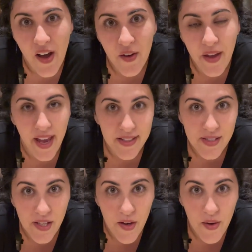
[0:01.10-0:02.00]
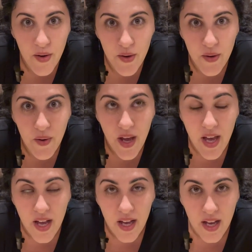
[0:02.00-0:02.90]
Okay, so
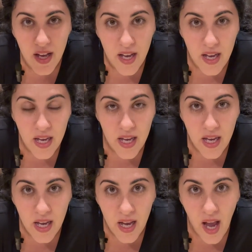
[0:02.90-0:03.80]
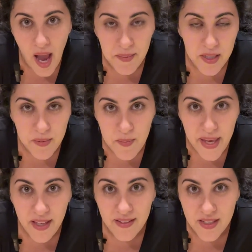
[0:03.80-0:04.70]
I'm going to be
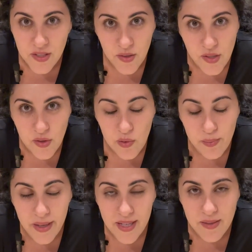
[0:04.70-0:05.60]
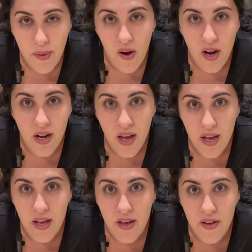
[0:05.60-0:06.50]
making lentil soup as part
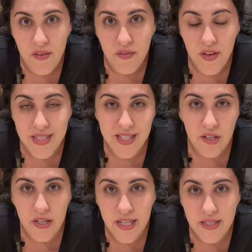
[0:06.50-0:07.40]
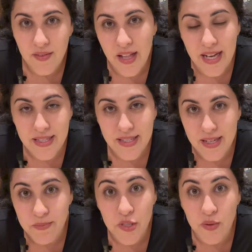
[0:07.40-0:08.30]
of a series of
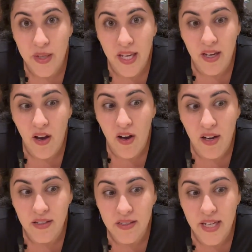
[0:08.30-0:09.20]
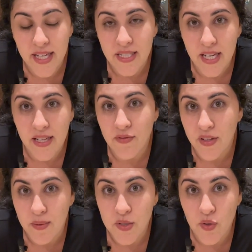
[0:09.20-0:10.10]
classes I'm doing on
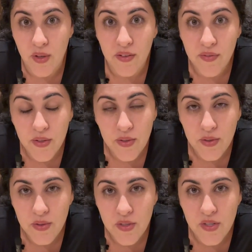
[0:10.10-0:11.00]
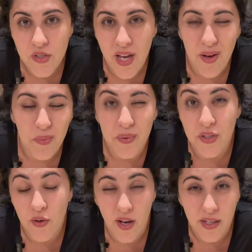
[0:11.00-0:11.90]
anti-inflammatory foods to help
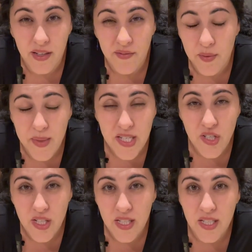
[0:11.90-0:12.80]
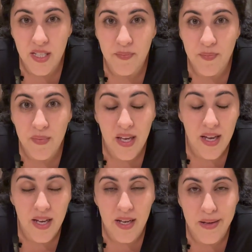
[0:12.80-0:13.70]
with chronic inflammation
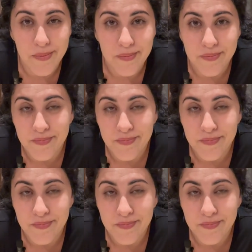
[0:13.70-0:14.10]
um,